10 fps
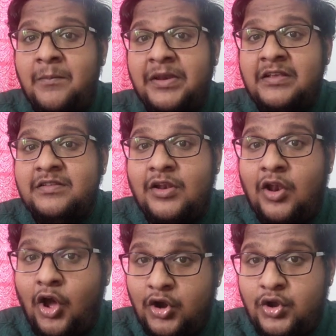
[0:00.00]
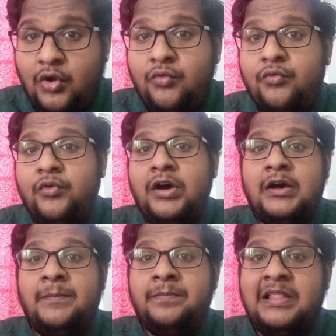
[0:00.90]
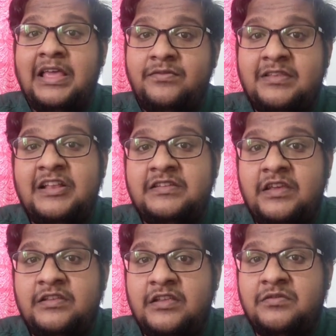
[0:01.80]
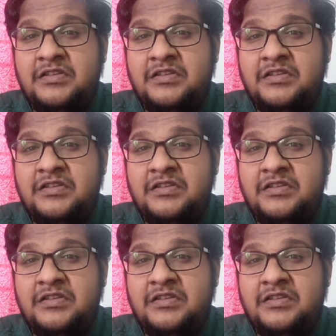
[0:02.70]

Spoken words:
brings a lot of lifestyle changes,